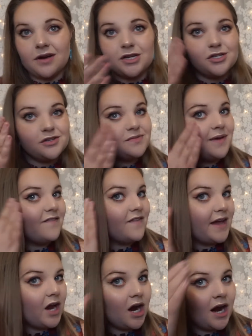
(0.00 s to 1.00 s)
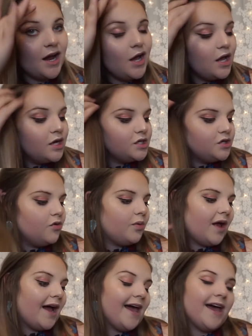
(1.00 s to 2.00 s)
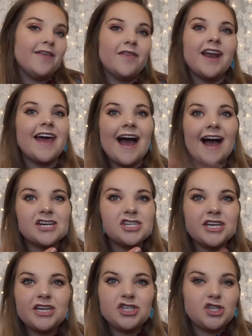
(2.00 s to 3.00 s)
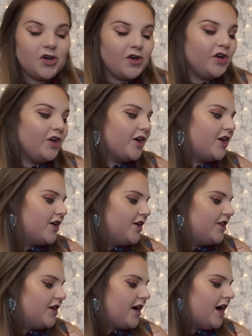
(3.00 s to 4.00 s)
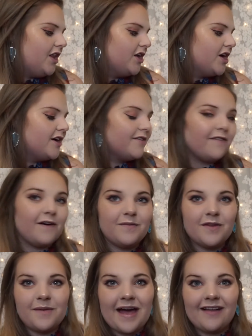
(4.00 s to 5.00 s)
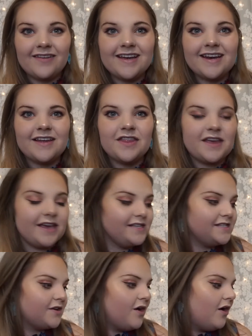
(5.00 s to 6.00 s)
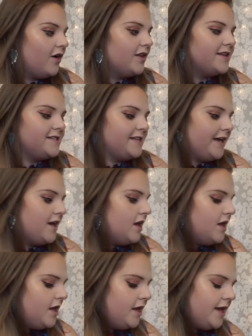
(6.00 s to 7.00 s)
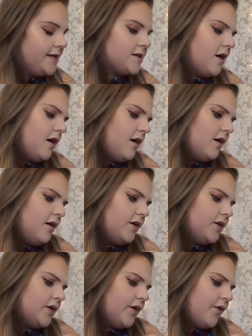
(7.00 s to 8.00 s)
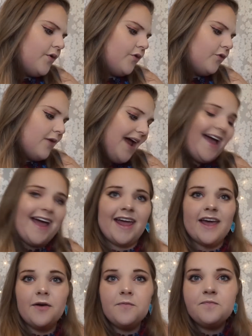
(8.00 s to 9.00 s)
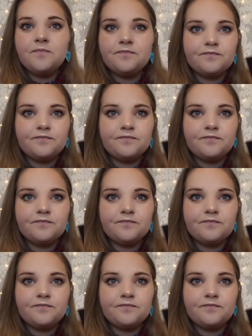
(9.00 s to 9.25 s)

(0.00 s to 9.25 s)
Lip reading: So I just used my finger to apply it, and then I actually took the color from the palette. I think it's called, let's see, it's called Ray.